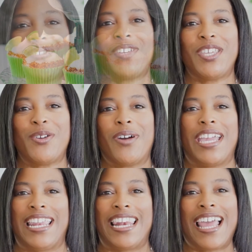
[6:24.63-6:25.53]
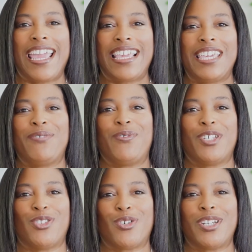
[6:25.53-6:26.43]
video a like if you
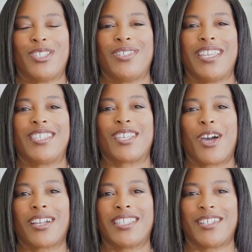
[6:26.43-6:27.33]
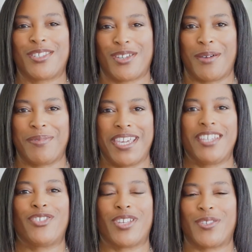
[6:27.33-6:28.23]
enjoyed today's cocktail to
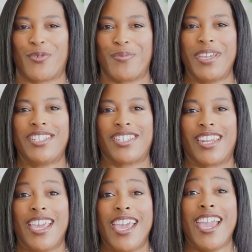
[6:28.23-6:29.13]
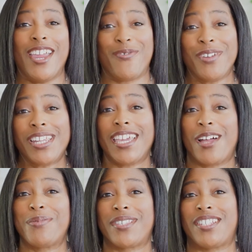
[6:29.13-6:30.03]
cupcake transformation. It really
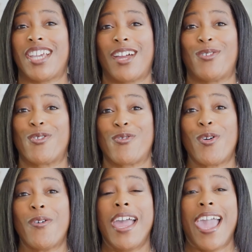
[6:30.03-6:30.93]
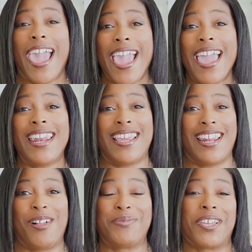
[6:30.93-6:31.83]
helps the channel grow and it
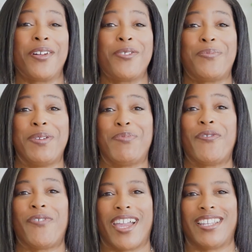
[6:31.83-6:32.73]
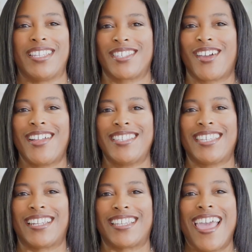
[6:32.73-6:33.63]
helps other people find this content.